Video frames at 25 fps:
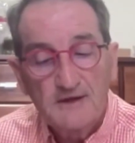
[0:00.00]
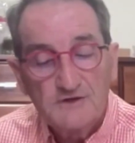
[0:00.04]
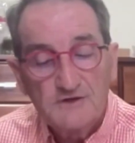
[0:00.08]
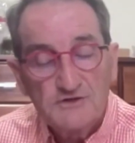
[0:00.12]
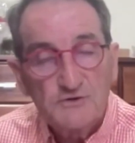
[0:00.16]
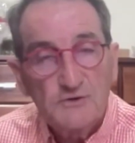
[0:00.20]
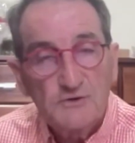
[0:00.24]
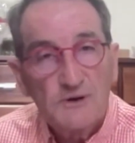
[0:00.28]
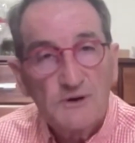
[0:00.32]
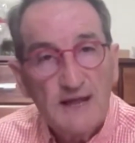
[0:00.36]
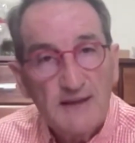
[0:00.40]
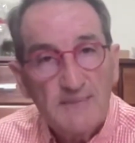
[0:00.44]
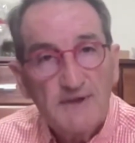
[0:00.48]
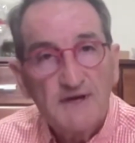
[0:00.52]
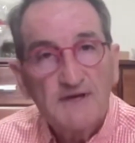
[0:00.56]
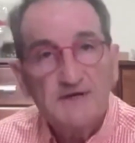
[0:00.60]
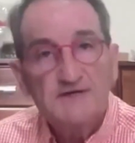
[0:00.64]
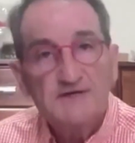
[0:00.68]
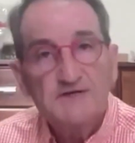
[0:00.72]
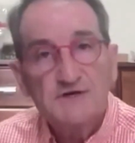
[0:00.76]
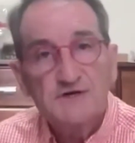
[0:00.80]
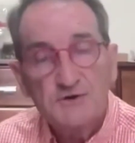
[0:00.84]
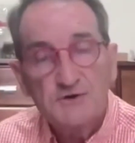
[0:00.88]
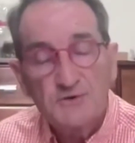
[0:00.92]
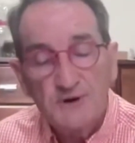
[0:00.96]
To a limited
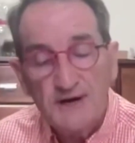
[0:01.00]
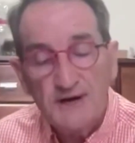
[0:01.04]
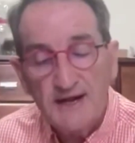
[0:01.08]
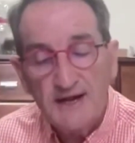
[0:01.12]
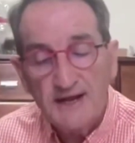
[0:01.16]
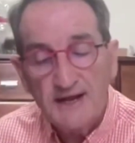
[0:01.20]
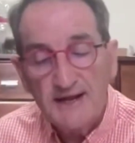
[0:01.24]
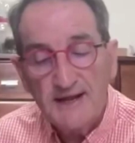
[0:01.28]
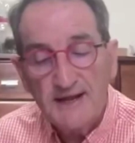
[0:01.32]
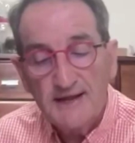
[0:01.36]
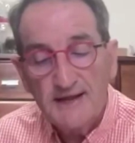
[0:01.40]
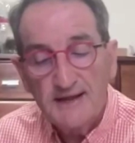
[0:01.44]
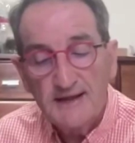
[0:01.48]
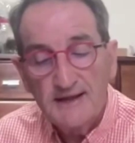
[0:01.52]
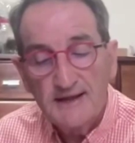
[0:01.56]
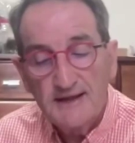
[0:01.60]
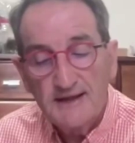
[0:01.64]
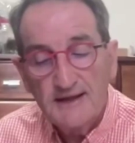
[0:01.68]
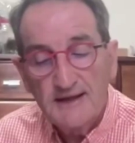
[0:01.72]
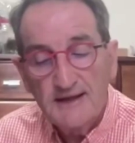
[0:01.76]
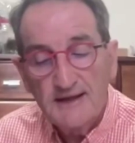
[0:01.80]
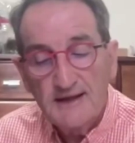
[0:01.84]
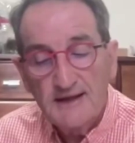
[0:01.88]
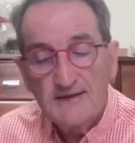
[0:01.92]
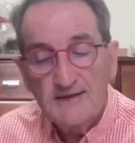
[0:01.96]
degree,
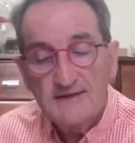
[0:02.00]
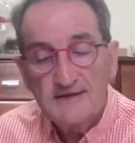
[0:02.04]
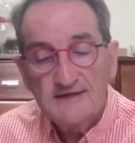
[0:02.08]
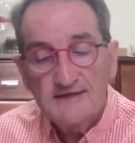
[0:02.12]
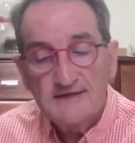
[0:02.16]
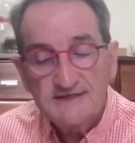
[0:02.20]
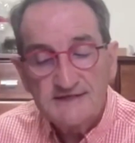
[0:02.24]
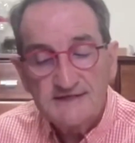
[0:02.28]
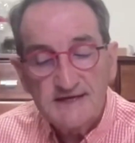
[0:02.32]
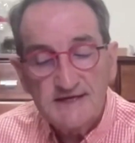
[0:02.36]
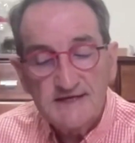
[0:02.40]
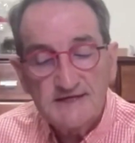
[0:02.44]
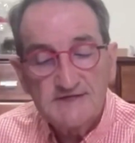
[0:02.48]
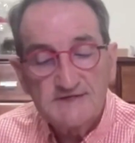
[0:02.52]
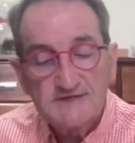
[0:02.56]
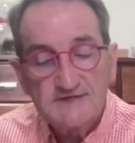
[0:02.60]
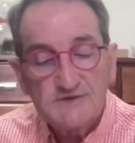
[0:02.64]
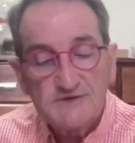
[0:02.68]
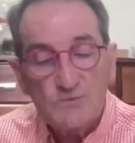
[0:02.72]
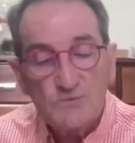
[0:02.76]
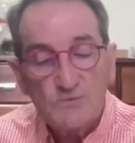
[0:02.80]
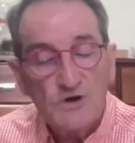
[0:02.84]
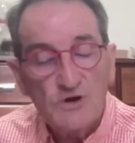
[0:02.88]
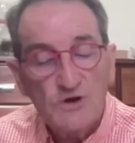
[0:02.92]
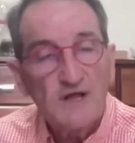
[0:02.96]
the Synod's
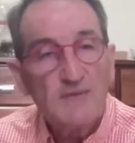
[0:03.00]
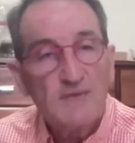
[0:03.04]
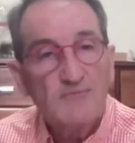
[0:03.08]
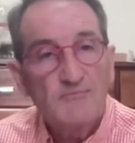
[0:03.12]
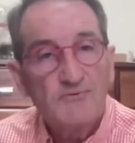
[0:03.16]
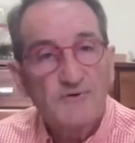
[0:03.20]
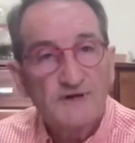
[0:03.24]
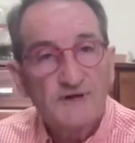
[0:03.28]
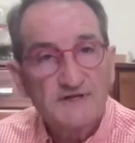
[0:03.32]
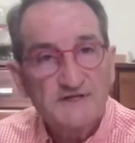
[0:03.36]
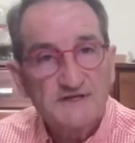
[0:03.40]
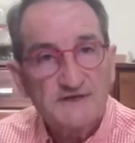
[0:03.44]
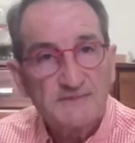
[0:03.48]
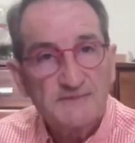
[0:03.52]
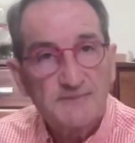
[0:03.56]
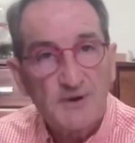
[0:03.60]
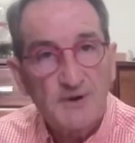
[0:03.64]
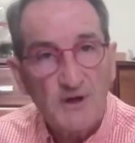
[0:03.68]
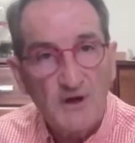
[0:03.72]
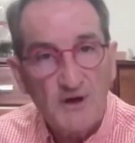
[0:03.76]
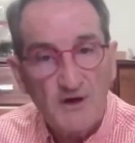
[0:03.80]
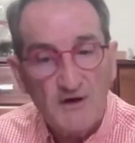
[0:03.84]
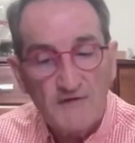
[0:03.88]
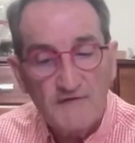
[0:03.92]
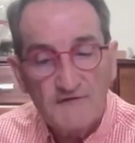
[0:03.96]
working
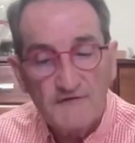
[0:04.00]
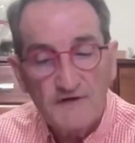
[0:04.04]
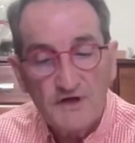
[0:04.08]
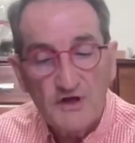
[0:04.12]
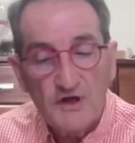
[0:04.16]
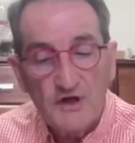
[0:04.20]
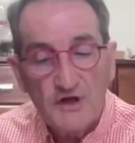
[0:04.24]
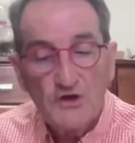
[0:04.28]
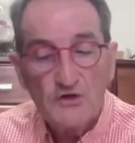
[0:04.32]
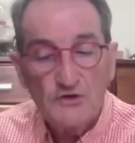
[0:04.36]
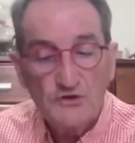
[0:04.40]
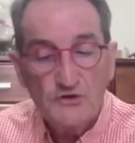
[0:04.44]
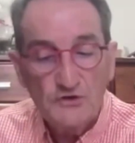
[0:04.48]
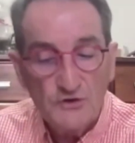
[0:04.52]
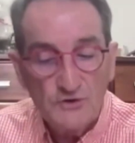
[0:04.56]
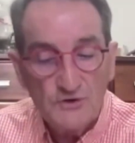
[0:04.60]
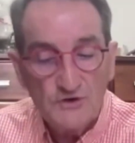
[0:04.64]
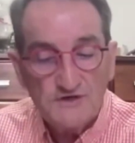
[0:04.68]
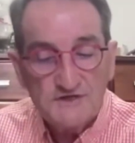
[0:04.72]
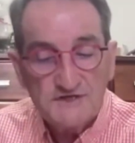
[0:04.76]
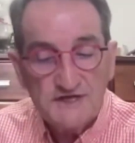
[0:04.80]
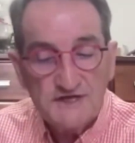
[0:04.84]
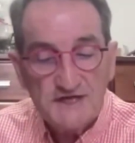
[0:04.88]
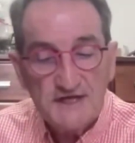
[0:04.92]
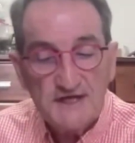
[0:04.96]
principle of
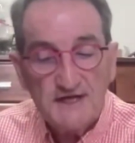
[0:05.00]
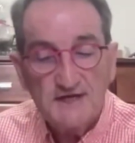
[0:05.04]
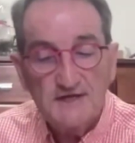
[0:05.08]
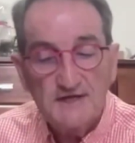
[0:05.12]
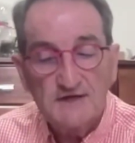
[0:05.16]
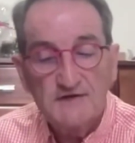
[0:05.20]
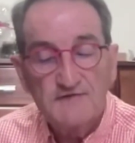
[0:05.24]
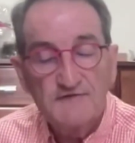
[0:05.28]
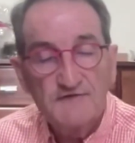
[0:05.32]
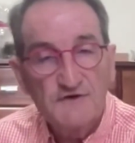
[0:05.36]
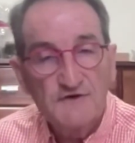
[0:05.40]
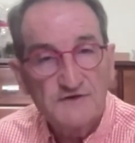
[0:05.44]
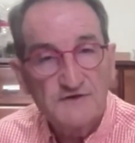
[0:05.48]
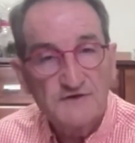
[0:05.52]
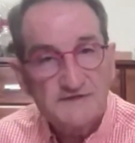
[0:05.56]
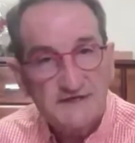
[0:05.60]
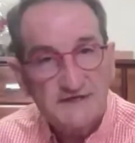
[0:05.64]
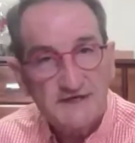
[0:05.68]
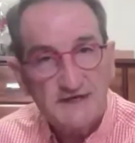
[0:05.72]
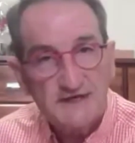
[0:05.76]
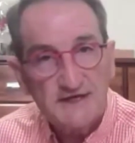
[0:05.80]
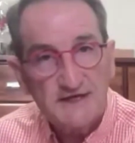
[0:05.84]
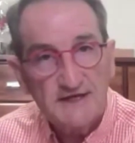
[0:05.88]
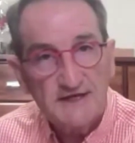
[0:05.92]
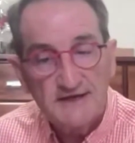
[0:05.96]
unity in
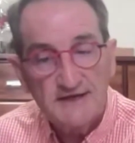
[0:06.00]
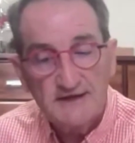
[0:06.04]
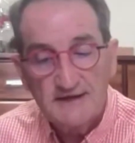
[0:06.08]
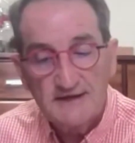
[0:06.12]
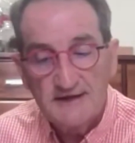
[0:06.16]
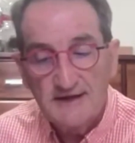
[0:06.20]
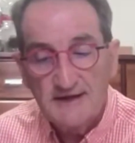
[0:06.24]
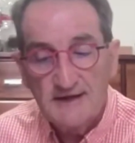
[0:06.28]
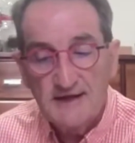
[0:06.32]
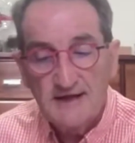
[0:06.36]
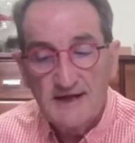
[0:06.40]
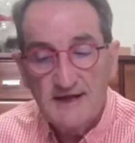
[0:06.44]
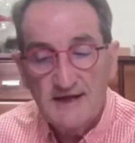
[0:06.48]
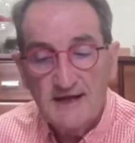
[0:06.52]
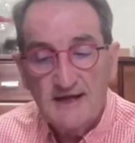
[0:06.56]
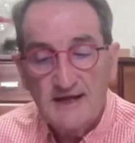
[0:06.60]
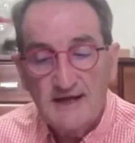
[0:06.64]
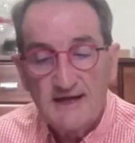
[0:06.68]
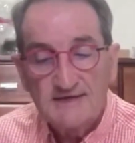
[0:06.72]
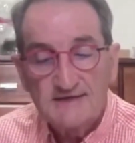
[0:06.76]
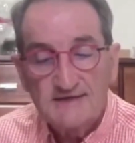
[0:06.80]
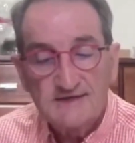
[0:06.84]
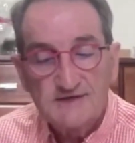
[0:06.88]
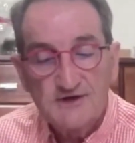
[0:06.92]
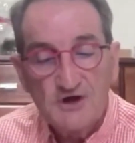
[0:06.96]
diversity
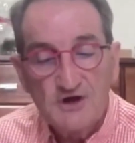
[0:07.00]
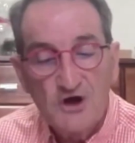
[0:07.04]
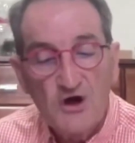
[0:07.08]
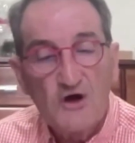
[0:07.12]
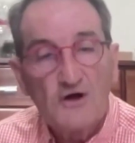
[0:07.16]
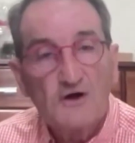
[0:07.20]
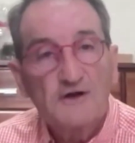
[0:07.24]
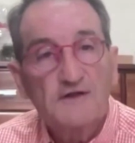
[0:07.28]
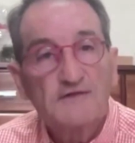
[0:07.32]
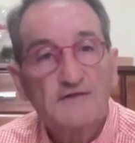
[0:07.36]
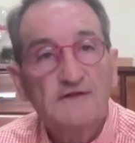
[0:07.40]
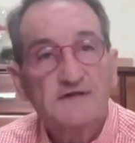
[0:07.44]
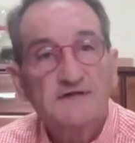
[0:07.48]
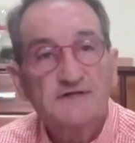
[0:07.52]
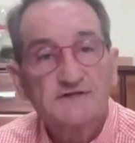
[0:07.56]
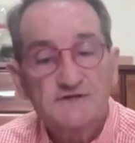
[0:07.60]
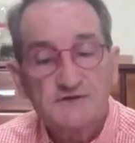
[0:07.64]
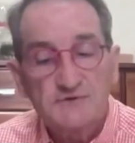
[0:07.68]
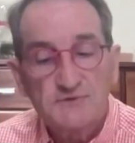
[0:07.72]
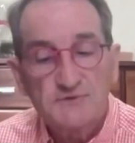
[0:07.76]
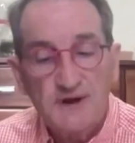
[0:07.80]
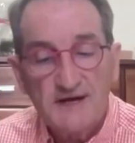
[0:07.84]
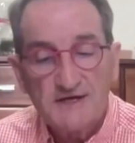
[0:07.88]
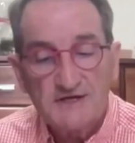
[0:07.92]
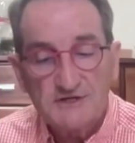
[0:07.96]
is a nod in this
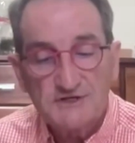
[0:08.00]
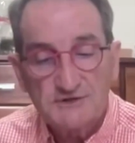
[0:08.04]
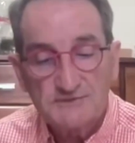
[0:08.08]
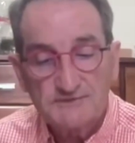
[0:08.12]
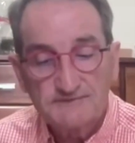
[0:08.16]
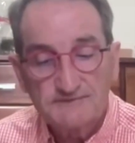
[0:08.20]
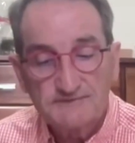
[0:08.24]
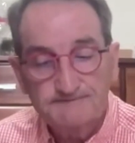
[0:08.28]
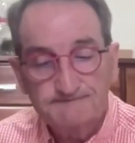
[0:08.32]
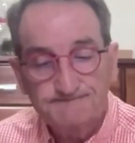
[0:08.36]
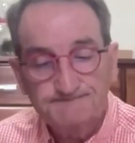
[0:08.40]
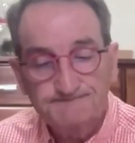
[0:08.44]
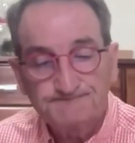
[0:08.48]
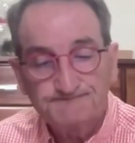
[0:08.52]
direction.